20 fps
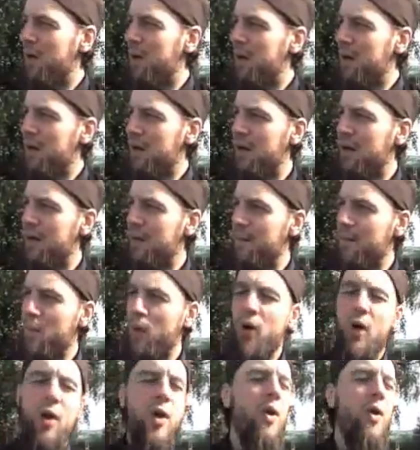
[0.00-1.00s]
or
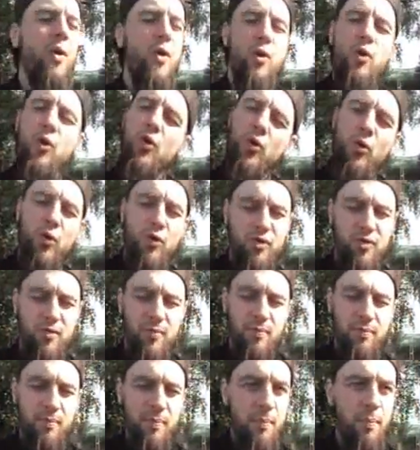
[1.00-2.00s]
who
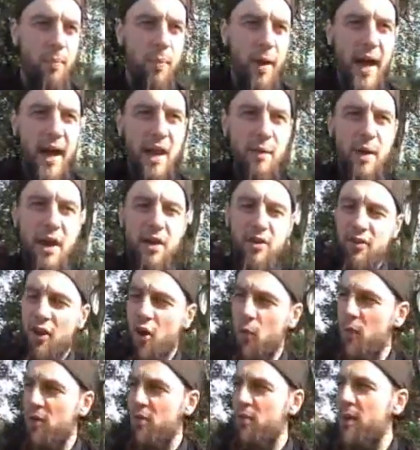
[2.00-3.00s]
knows, but anyway,
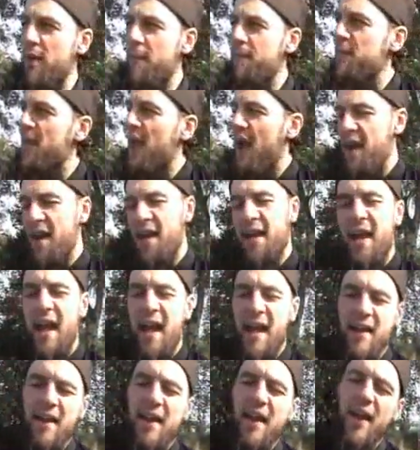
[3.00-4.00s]
it stuck with me. And
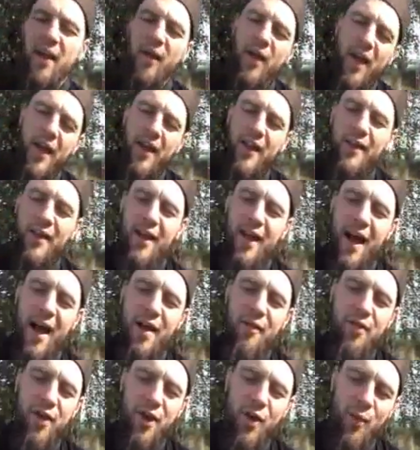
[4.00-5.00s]
again,
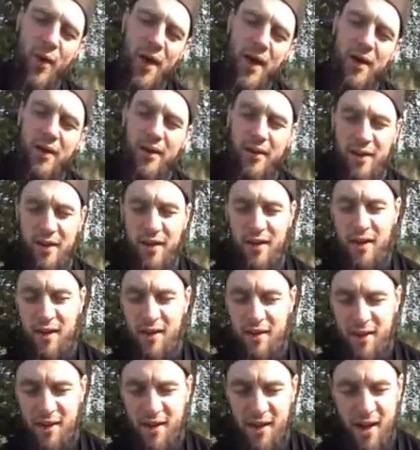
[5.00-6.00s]
after a while,
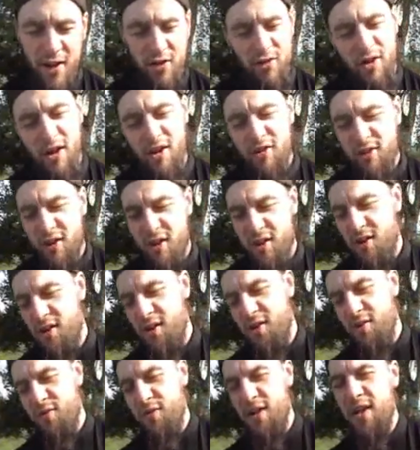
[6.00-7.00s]
the interest
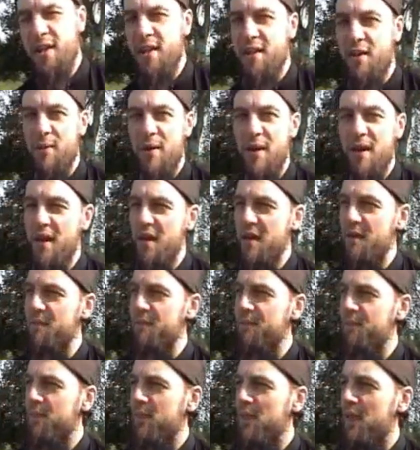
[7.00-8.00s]
kind of faded away
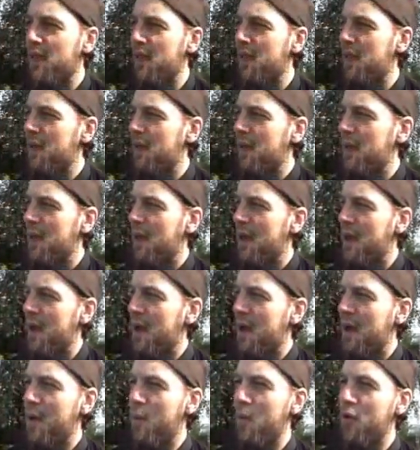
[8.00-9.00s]
again.
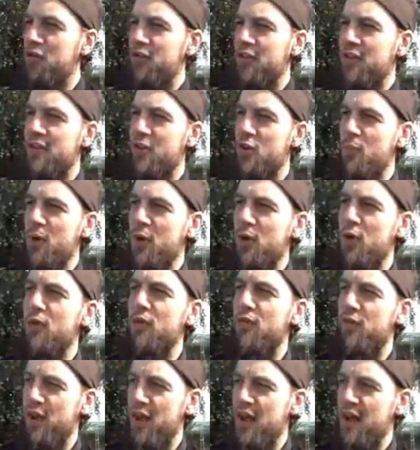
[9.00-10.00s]
It wasn't until my
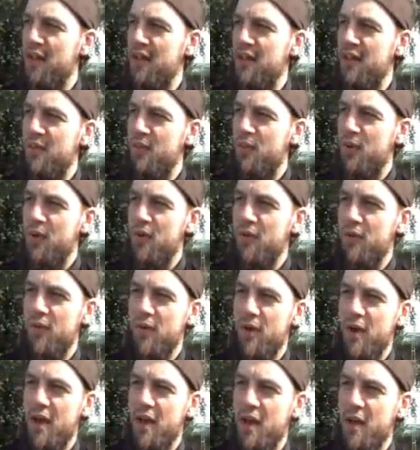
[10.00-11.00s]
good friend, one
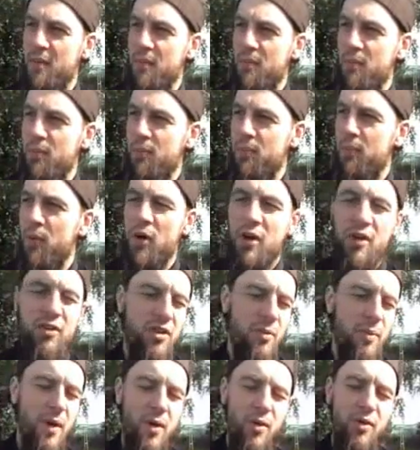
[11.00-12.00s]
of
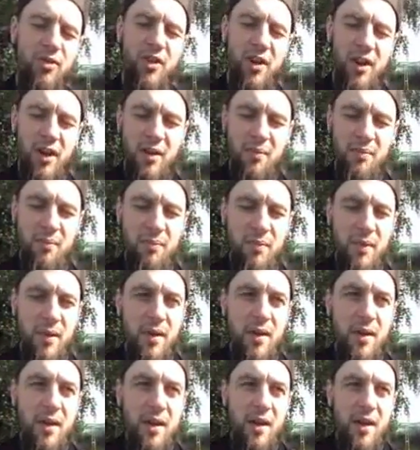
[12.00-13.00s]
Boy Sabahu Salam,
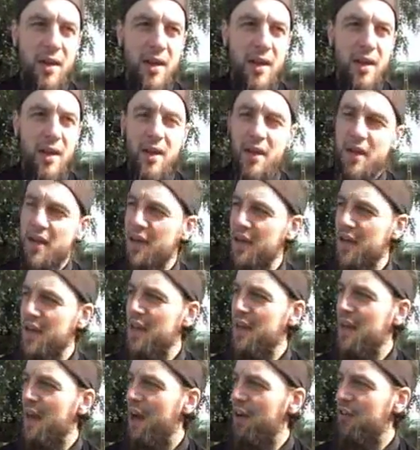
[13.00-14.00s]

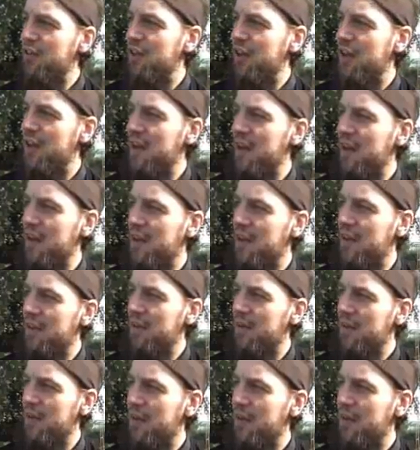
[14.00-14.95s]
he actually